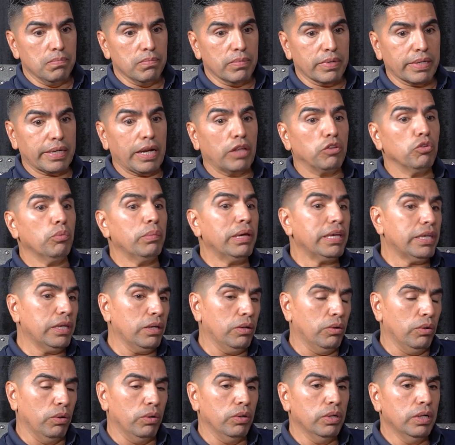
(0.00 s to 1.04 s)
Radio
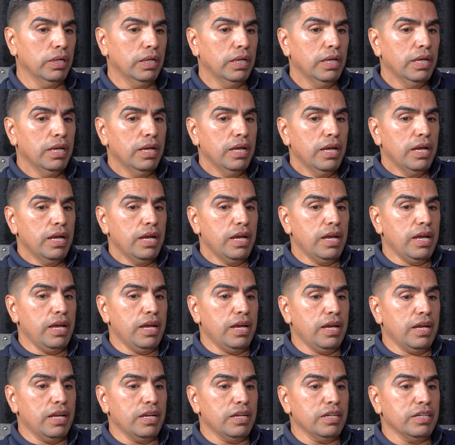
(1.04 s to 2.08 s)
Mexico,
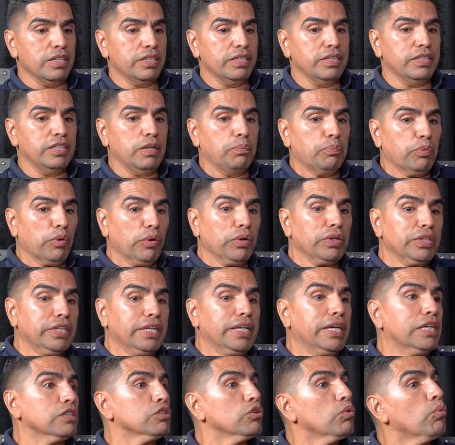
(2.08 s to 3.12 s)
and the program
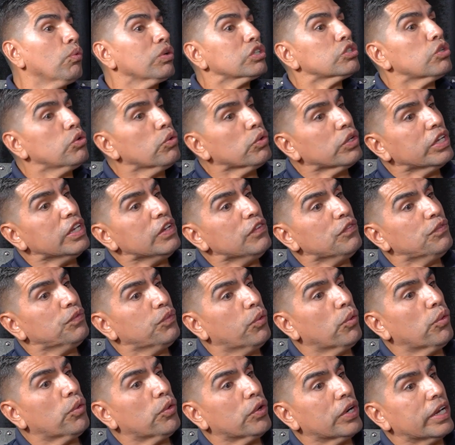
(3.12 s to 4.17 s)
director was looking
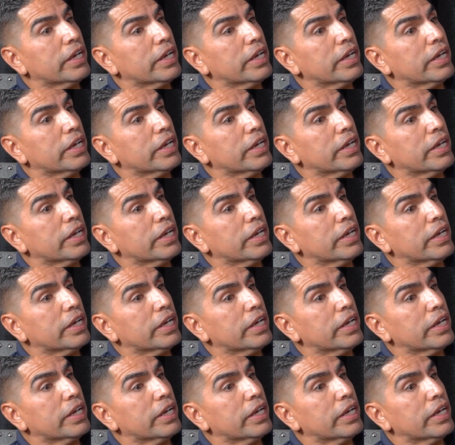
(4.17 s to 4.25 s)
for